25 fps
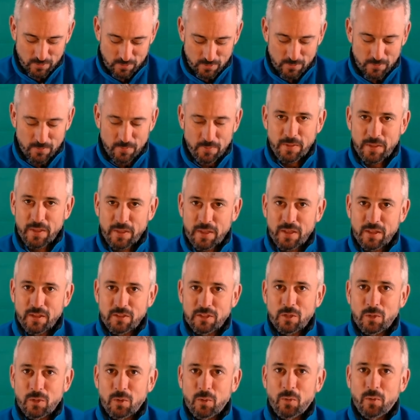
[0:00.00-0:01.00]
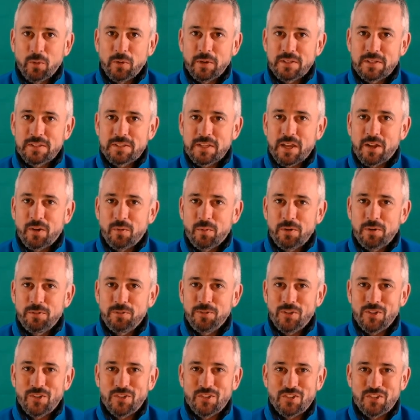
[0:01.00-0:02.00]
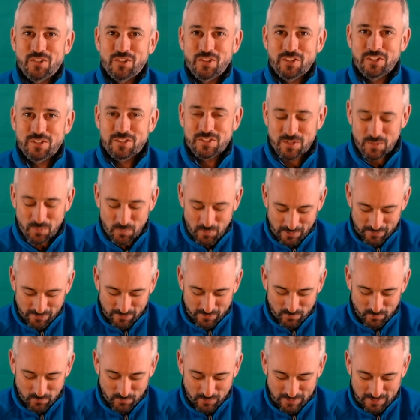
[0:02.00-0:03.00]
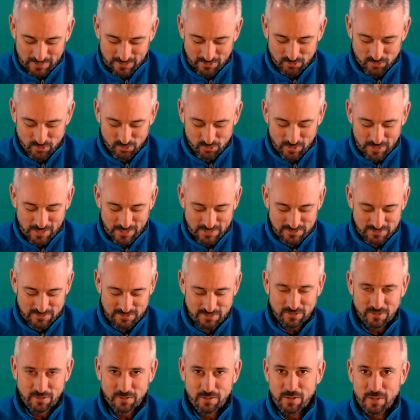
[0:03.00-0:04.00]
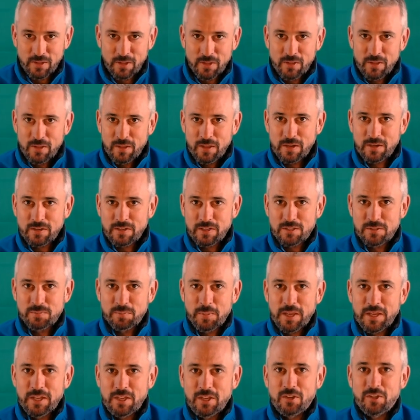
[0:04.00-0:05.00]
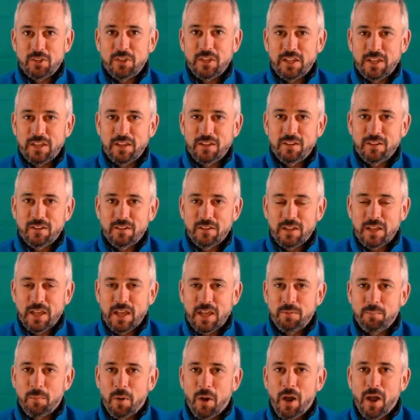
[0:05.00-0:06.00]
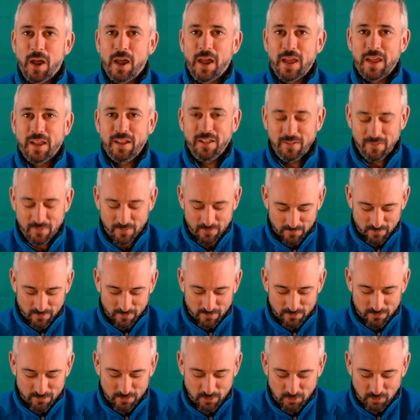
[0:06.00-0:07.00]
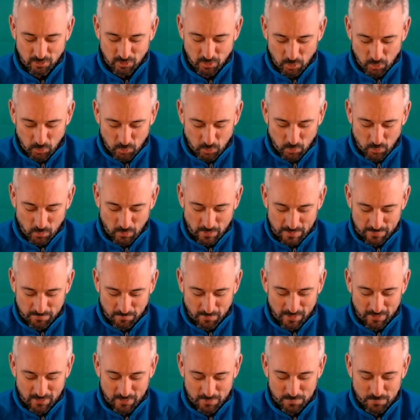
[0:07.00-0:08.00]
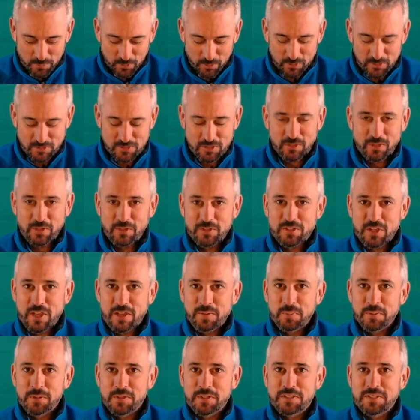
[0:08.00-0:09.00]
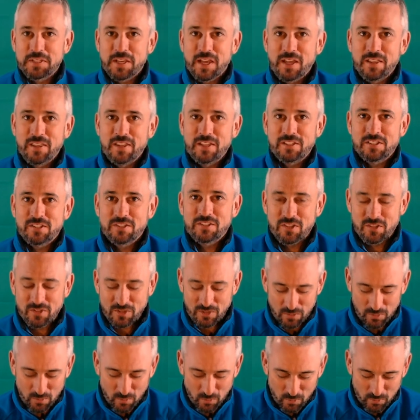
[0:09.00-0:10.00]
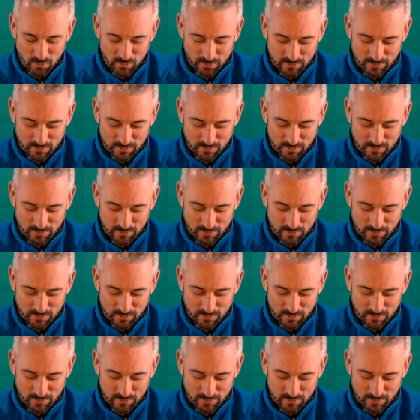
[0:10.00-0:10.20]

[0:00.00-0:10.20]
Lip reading: The Lord is our refuge. He's the one that we can trust. And it does make you think, am I the you? Am I the person who's able to say this to the Lord?